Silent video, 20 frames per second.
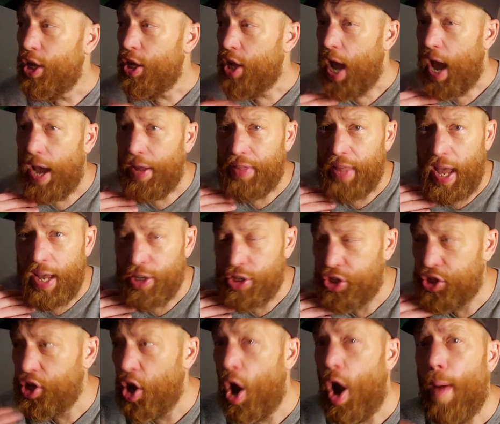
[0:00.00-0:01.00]
Had that
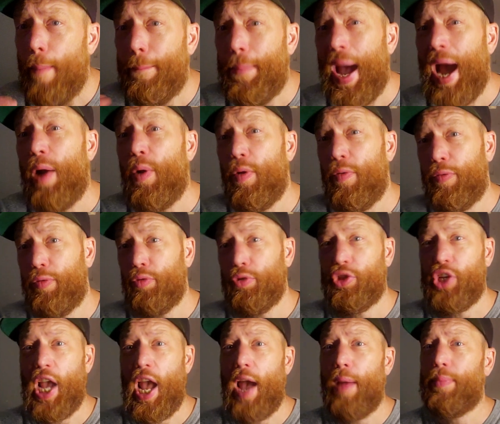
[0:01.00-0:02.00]
sharp, powerful
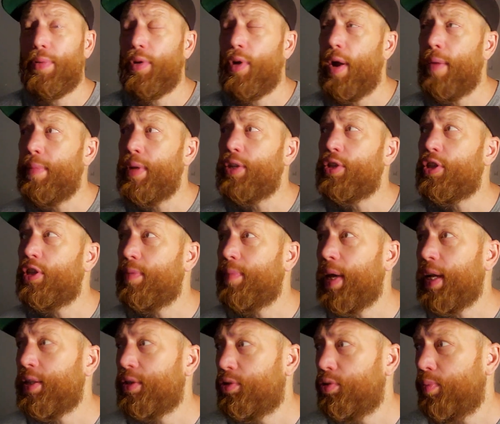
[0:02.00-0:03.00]
jab, and I mentioned
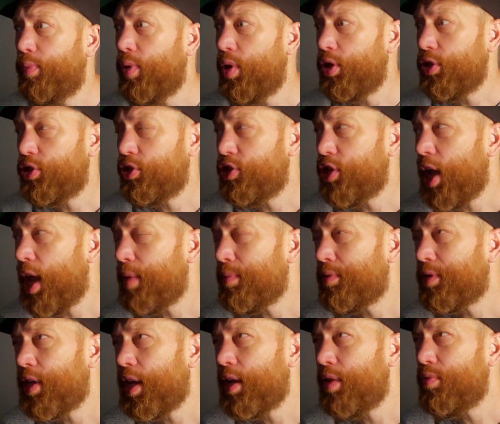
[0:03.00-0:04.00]
about Dubois' jab,
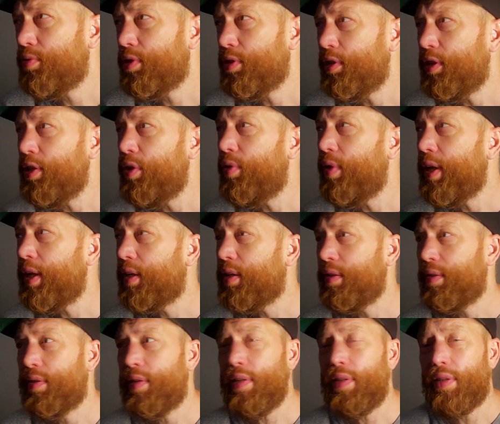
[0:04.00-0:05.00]
saying it was a little
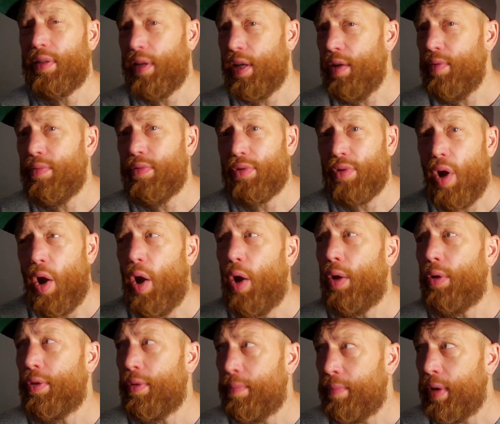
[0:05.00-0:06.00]
inconsistent. It was
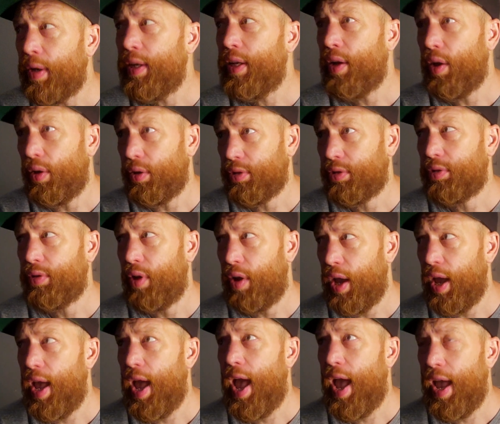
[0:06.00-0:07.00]
on the money last
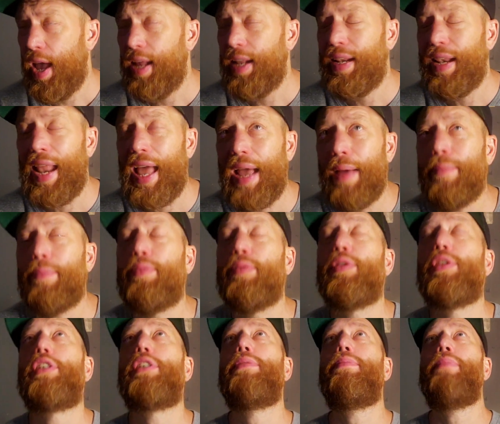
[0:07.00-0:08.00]
night. It lapped,
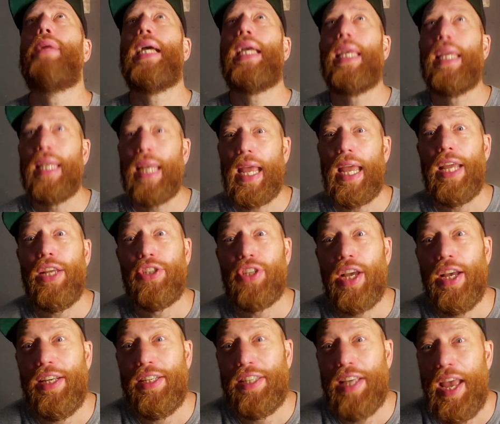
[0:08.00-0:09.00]
smacking
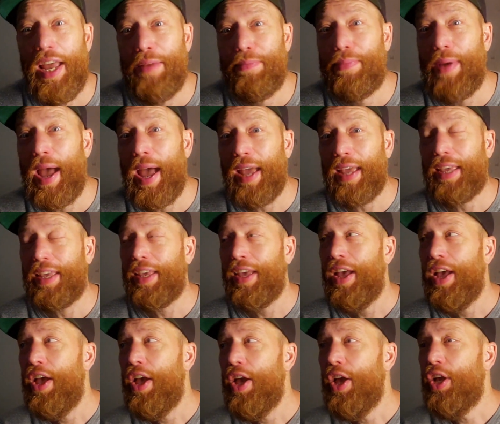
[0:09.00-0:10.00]
AJ's head back.
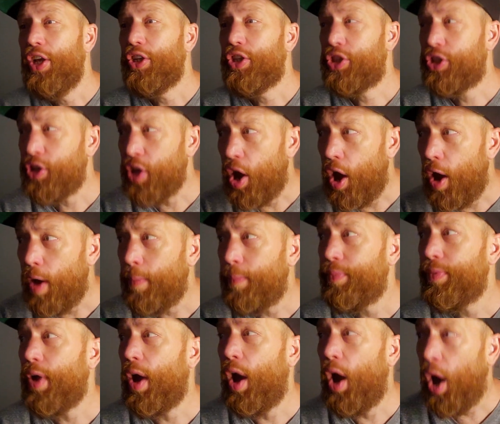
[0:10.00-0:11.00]

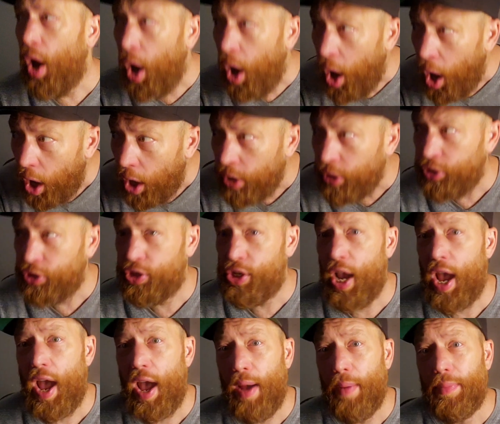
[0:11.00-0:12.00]
Sharp, hard
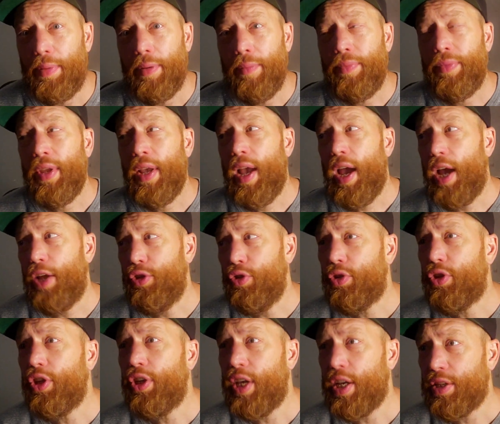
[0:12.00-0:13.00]
jab. And you
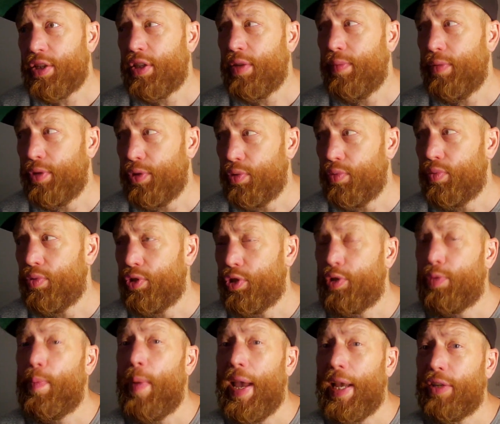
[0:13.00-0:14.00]
can get someone's
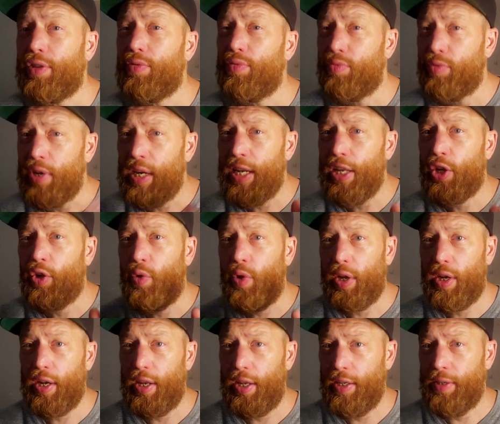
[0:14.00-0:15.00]
respect really
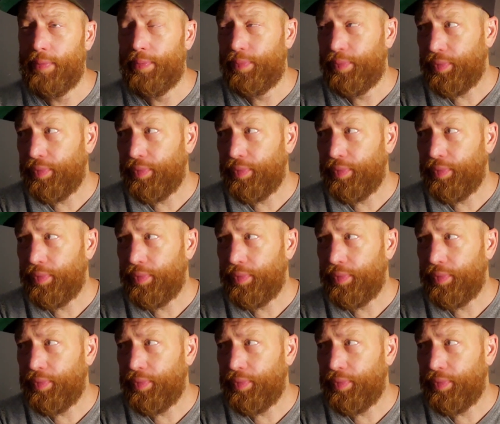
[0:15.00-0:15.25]
quickly.